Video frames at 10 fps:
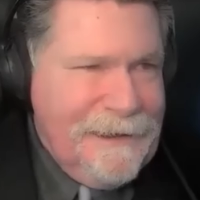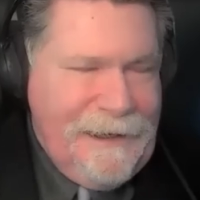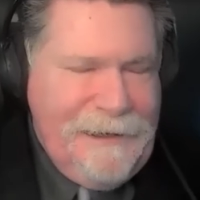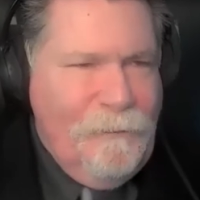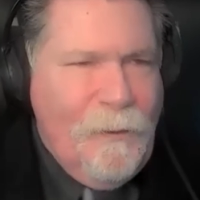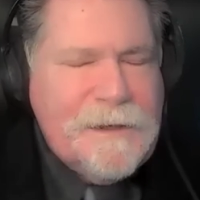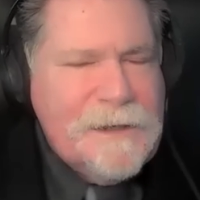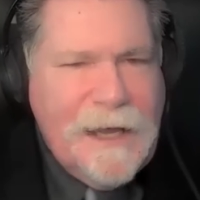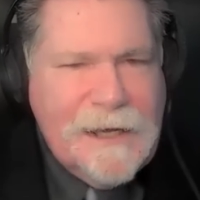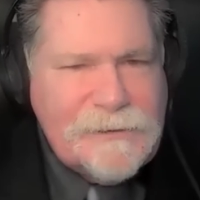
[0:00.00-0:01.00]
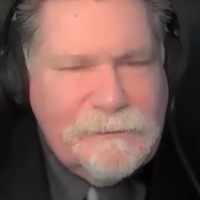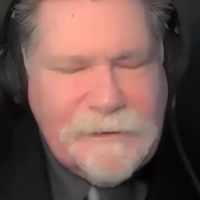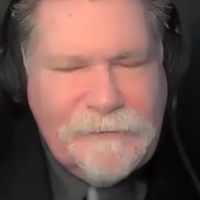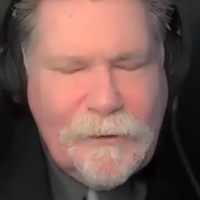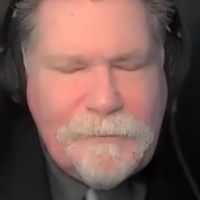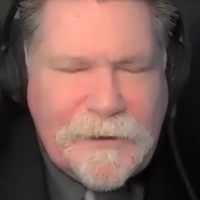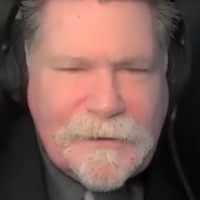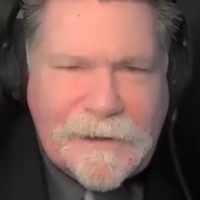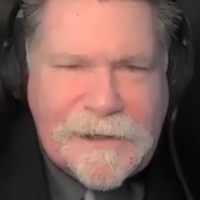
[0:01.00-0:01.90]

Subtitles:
In one case, Rivnopil,